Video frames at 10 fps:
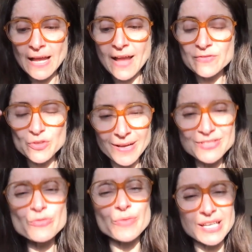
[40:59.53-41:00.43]
I've
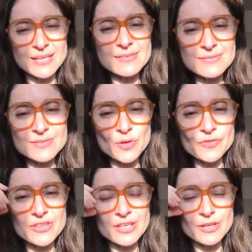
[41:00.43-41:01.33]
directed readings
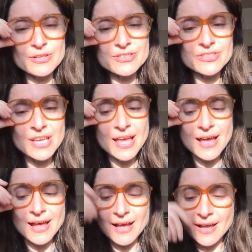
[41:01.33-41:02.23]
over the years.
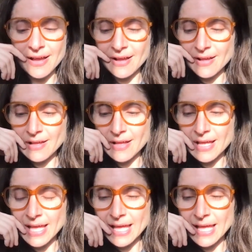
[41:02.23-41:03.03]
And